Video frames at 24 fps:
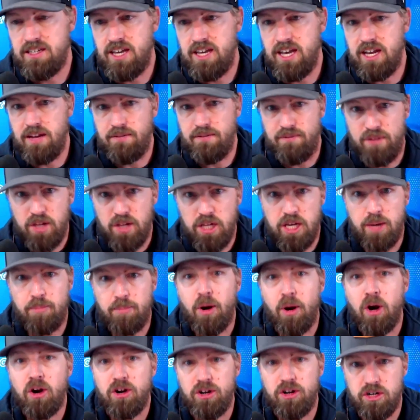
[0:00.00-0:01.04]
and affiliate
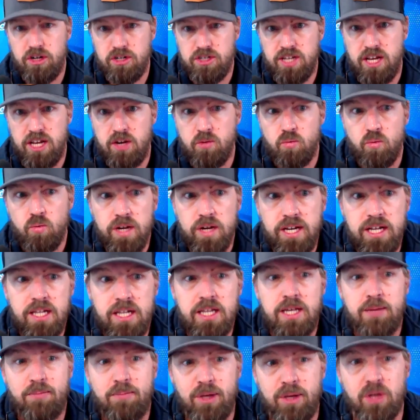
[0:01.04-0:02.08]
partners and
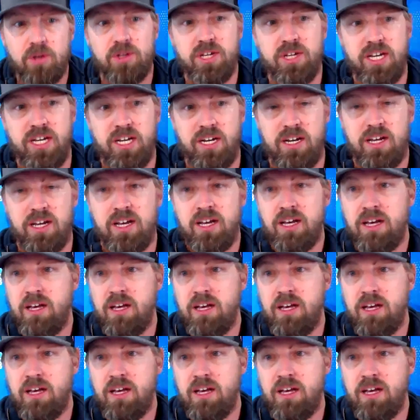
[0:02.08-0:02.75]
really building